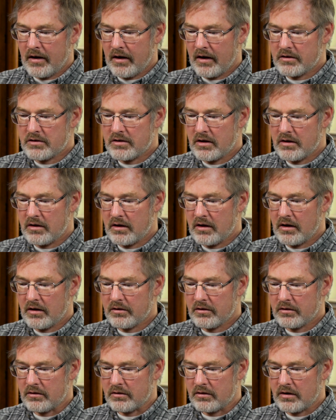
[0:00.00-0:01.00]
I'd say the
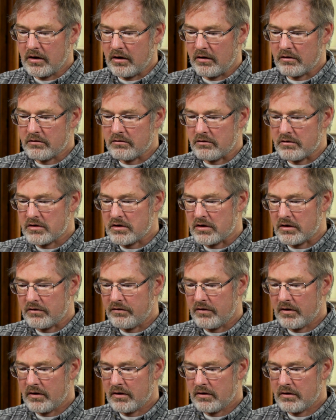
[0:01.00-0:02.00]
other characteristic
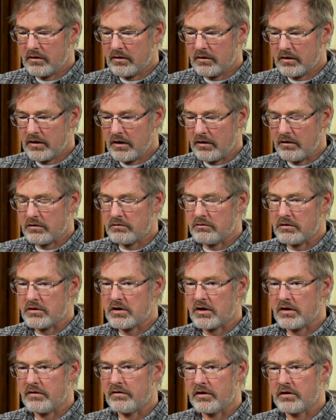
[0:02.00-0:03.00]

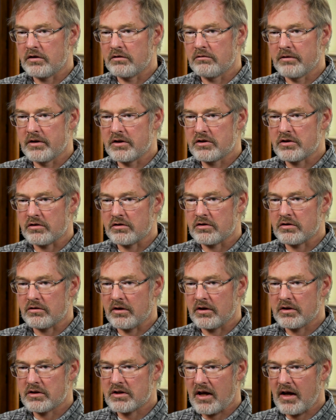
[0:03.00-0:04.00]
of a good
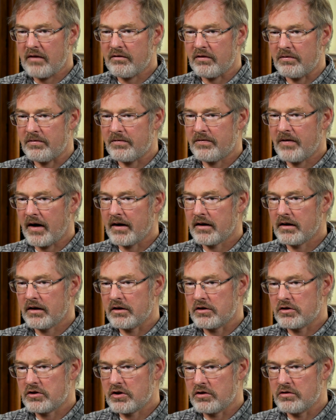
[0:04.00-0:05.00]
researcher is to have a
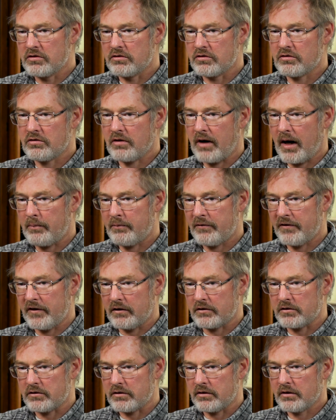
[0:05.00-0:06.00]
finely tuned crap
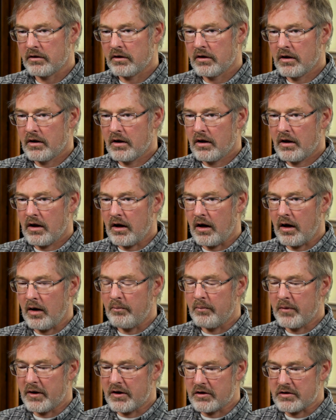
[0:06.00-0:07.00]
filter,
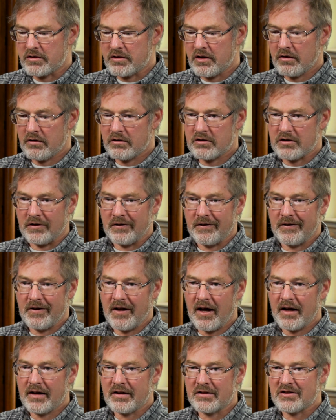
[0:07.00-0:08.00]
because there is a
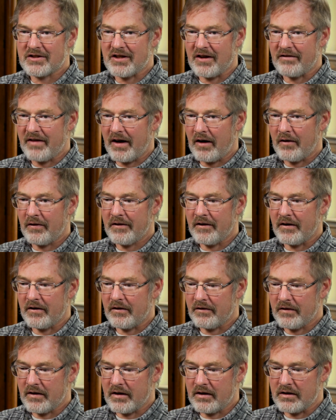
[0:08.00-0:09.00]
lot of stuff out
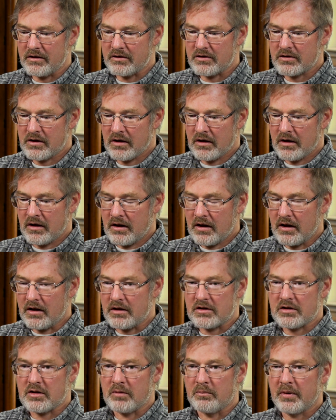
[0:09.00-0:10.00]
there that
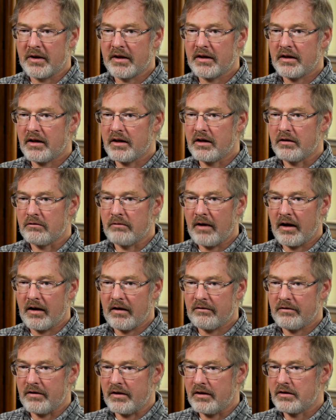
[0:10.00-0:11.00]
is completely
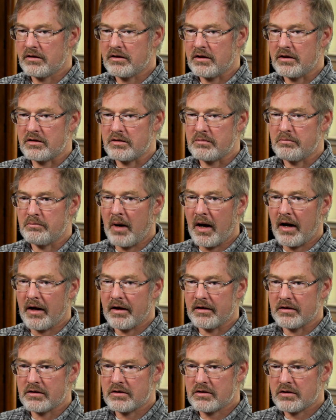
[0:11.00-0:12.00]
irrelevant, is
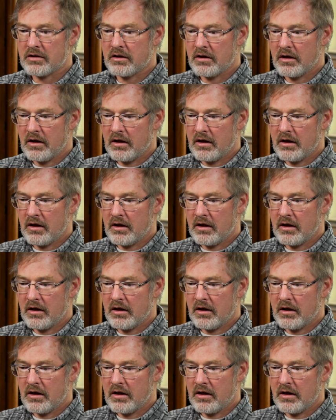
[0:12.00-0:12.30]
biased.